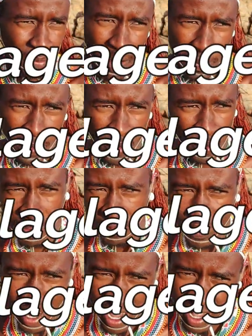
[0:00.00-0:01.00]
Maybe we
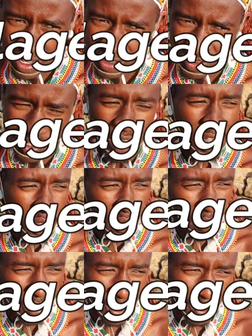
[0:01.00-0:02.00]
have dance
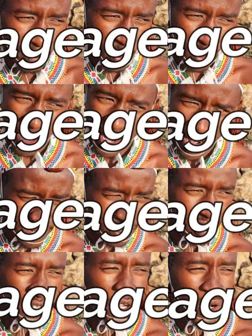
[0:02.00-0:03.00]
with the
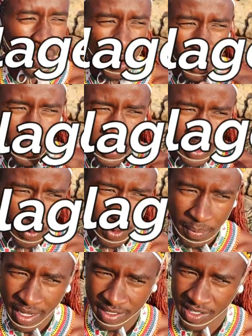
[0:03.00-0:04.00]
Morans or with
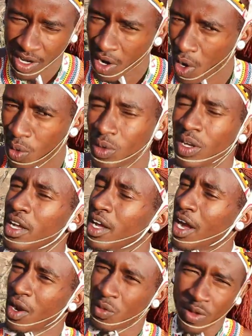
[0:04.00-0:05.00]
women around.
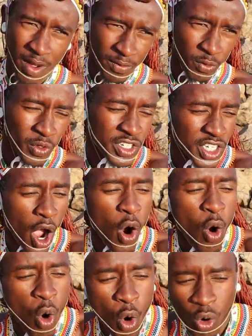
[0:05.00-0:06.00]
And we share
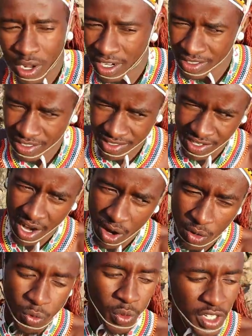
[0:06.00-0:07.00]
all cultures
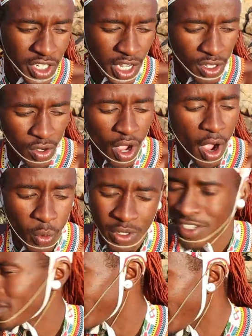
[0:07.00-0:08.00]
around. We share you how
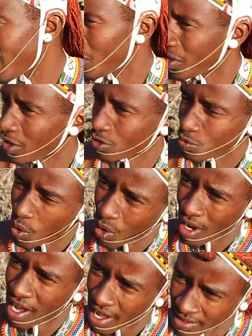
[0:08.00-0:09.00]
we stay in the
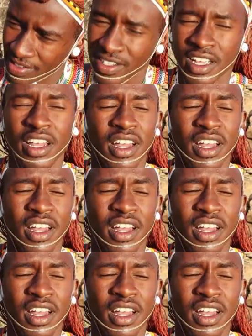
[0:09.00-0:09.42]
small huts.